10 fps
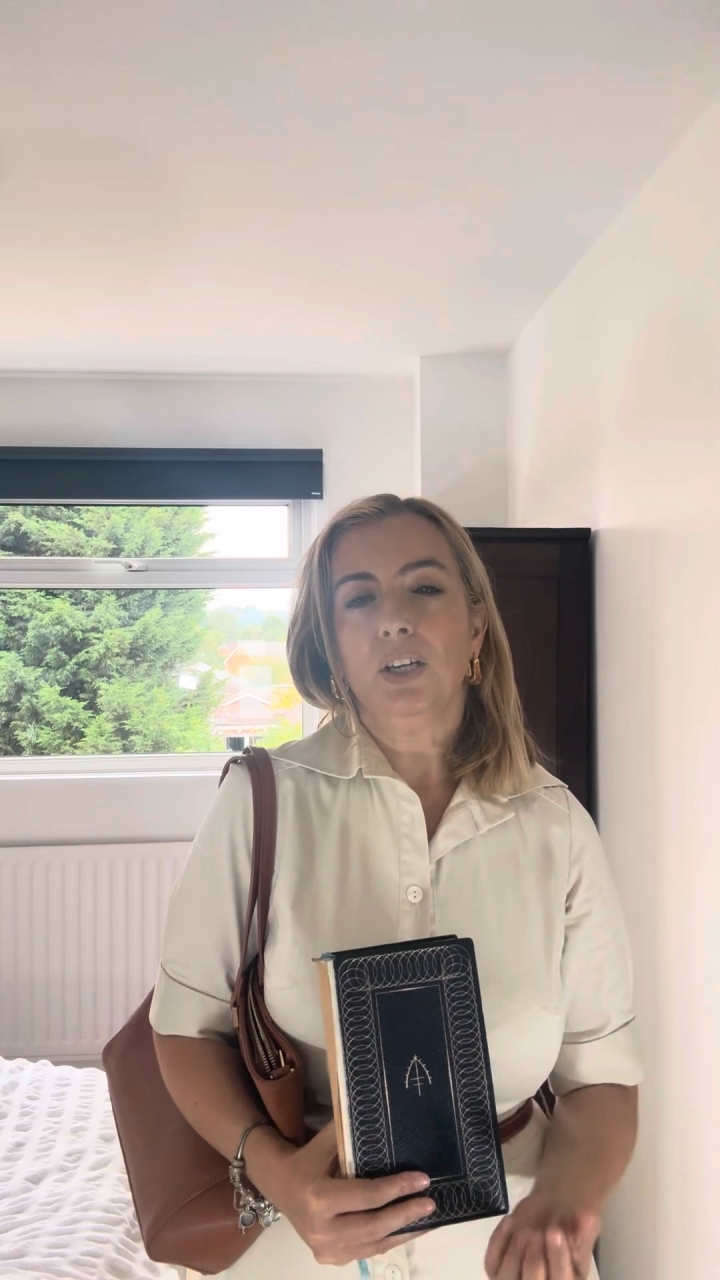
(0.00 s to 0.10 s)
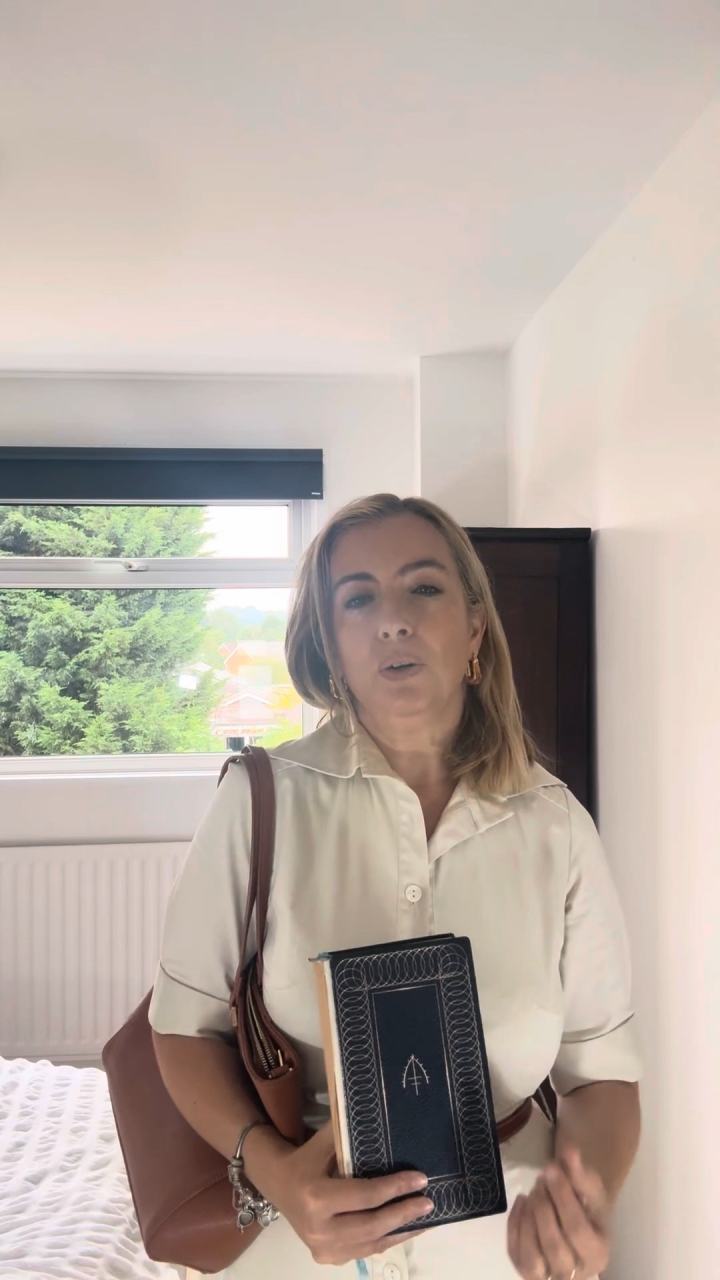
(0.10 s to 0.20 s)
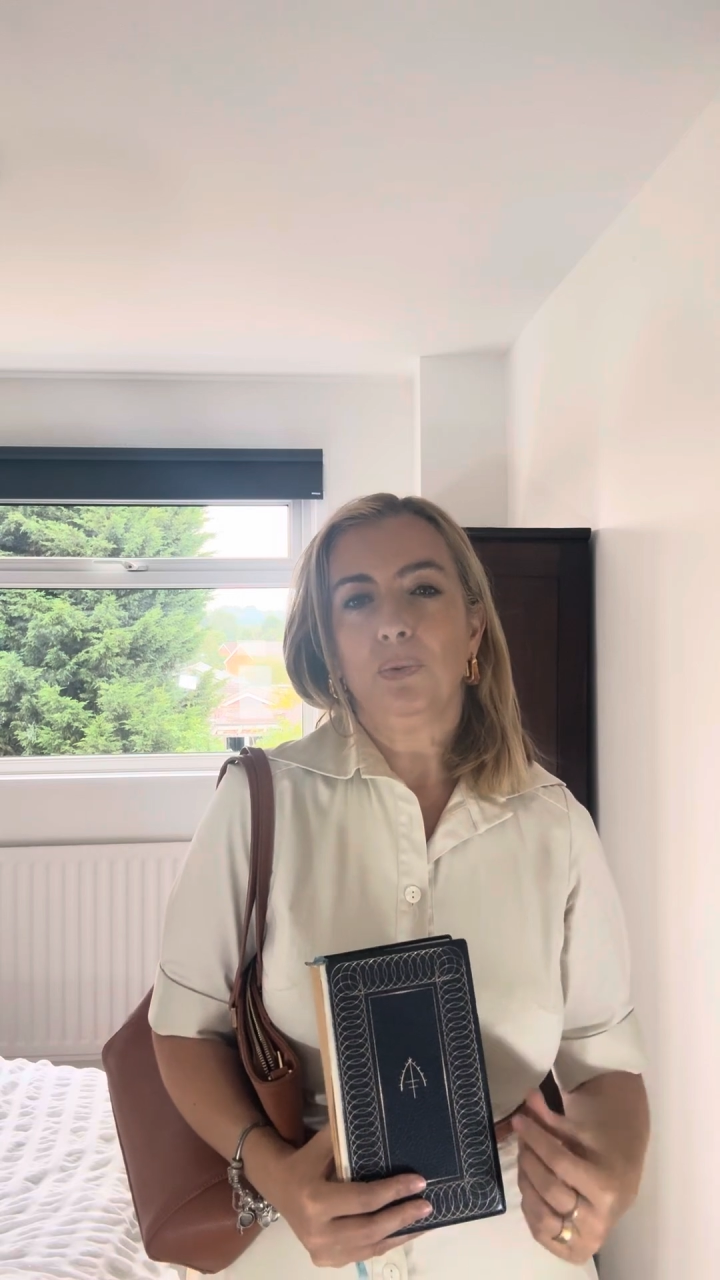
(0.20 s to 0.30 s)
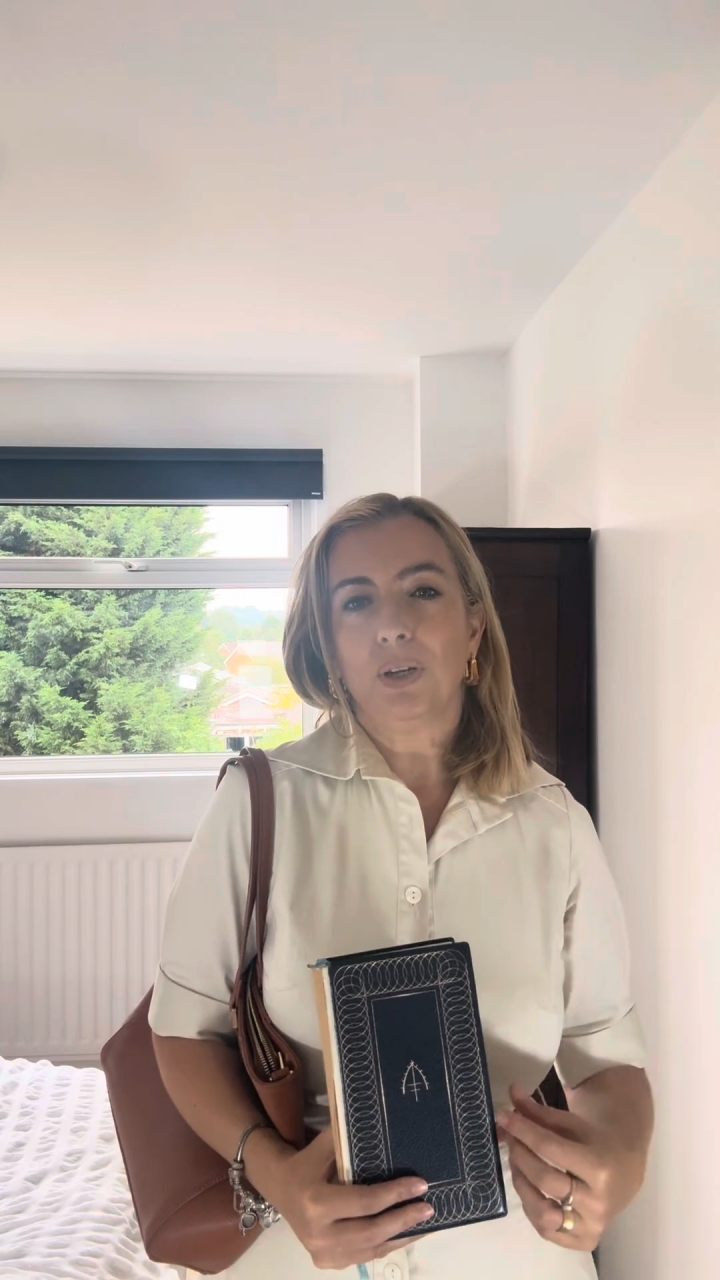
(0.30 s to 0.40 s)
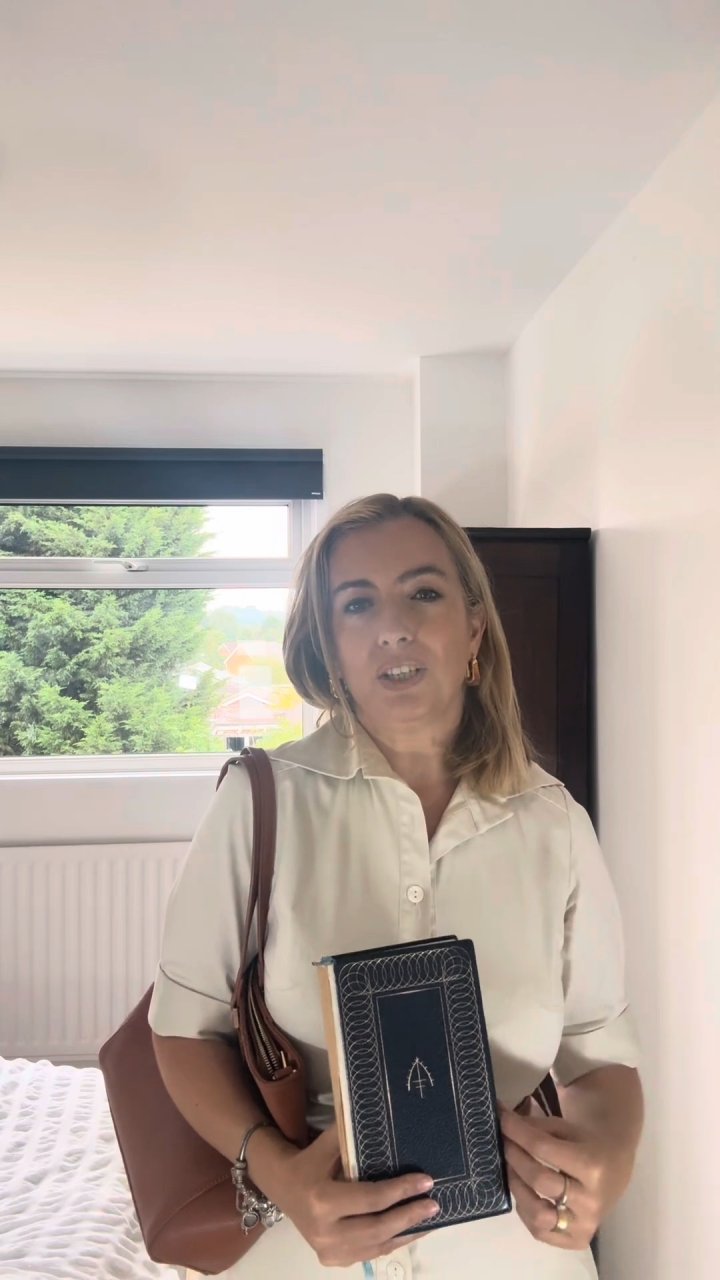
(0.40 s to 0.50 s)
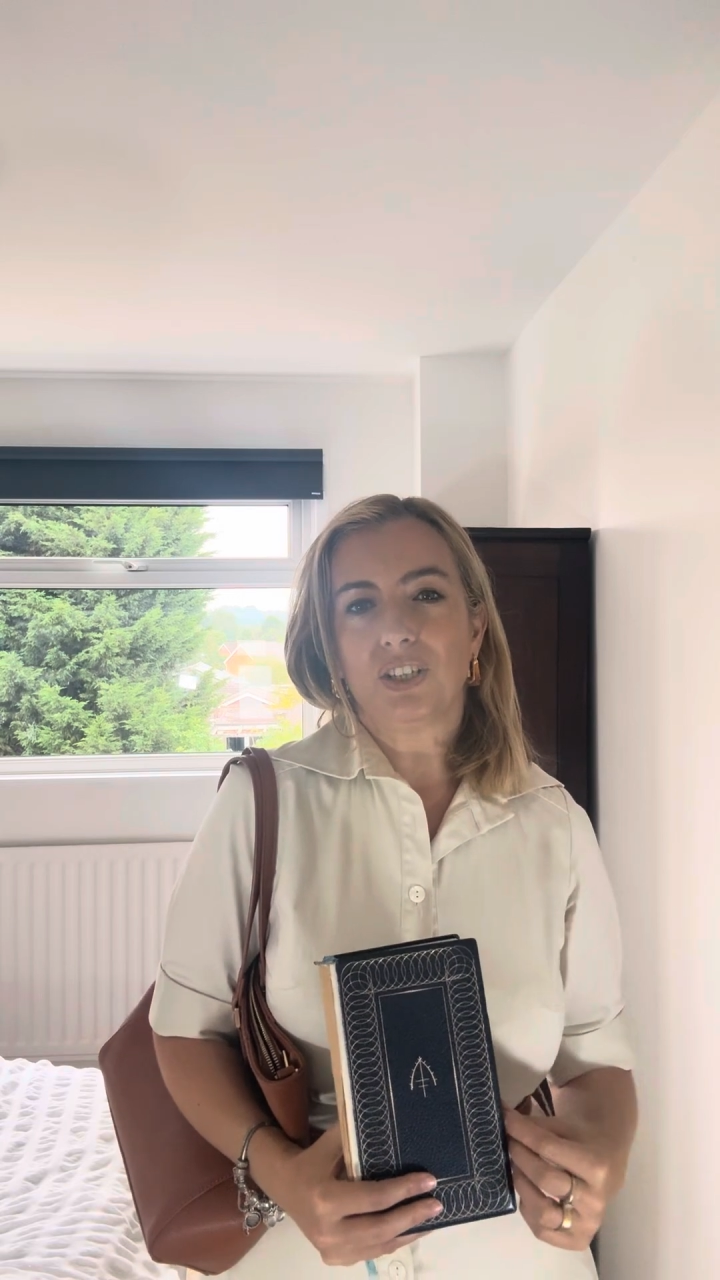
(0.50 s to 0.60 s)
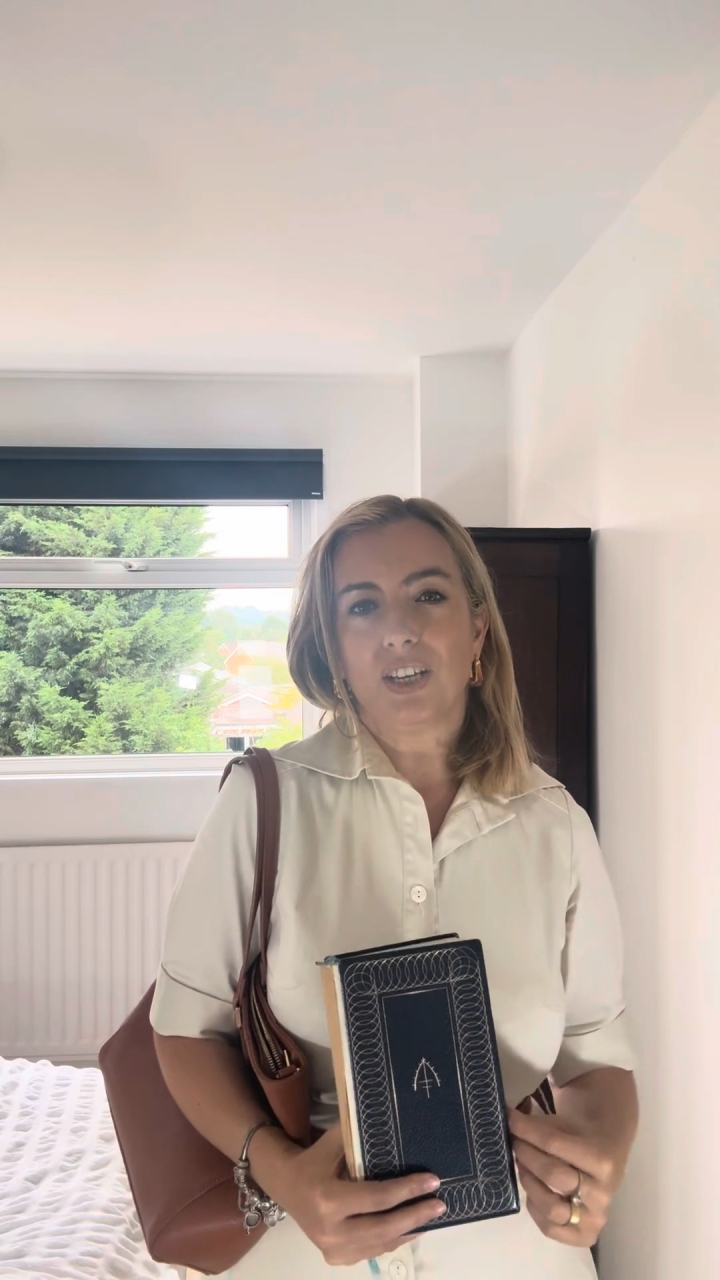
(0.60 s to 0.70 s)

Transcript: which